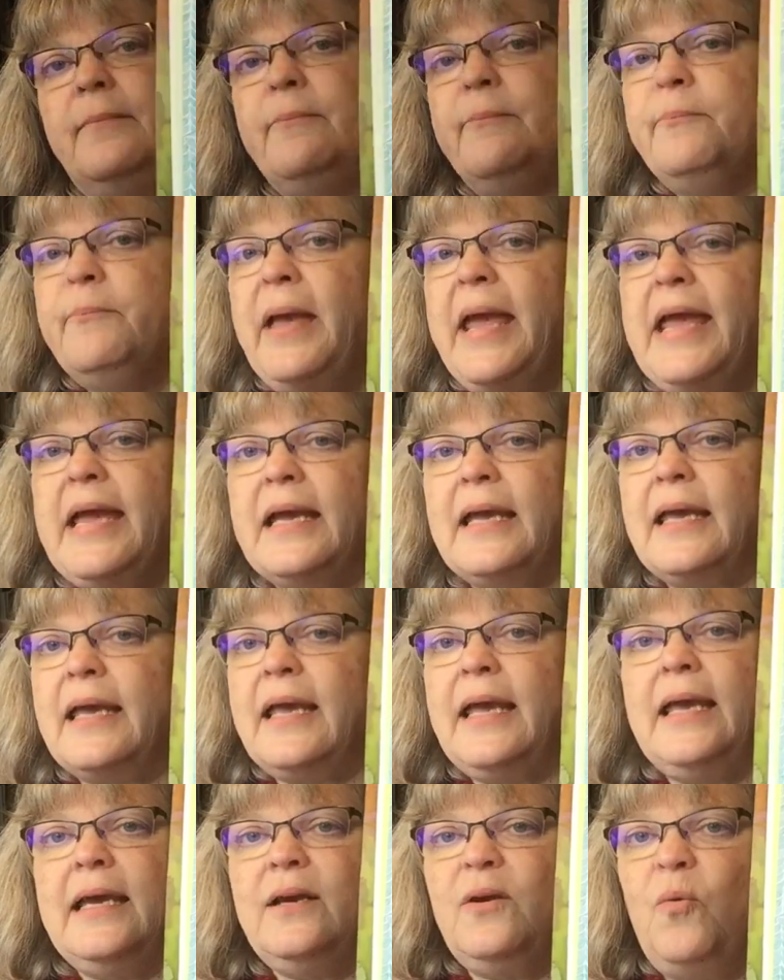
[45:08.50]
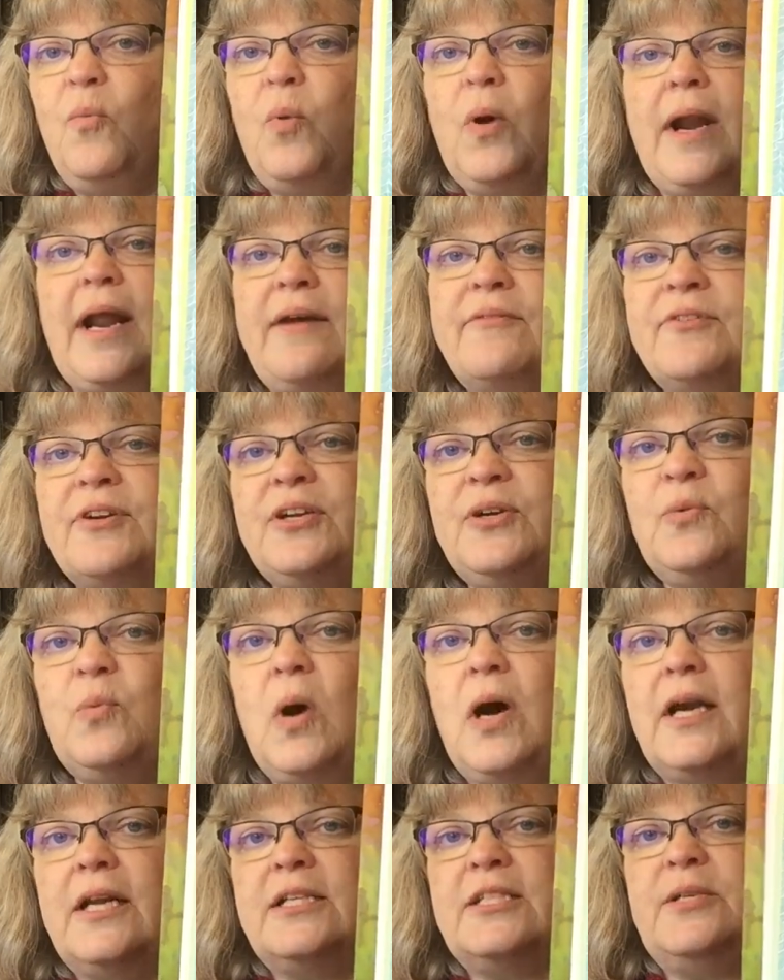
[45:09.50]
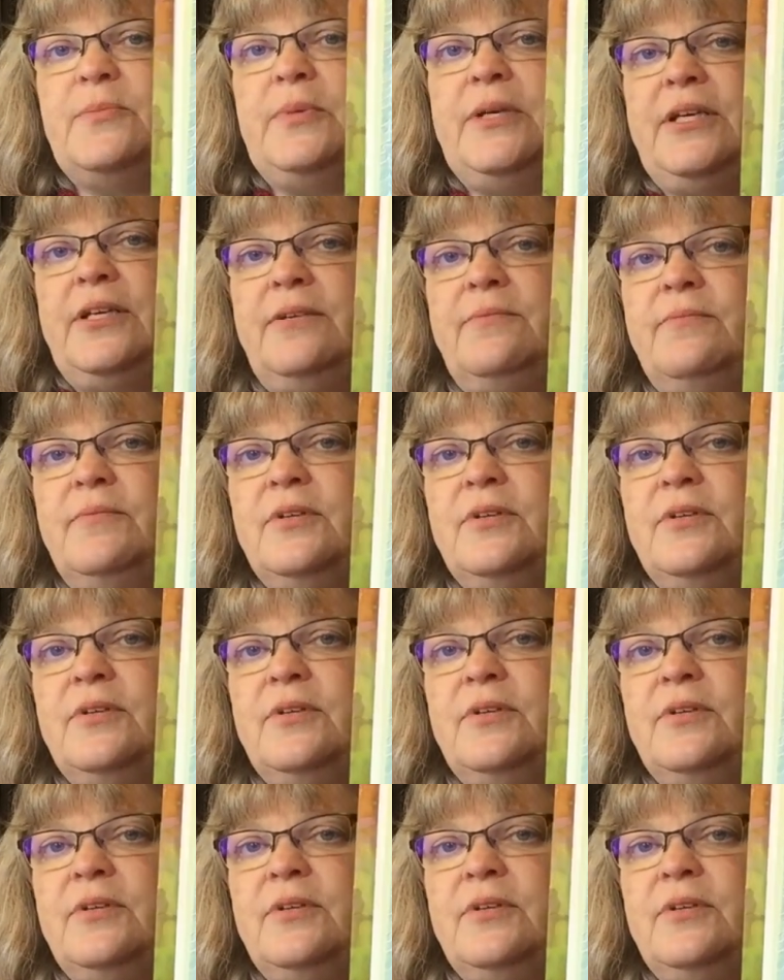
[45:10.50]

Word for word: make it whatever you want it to be.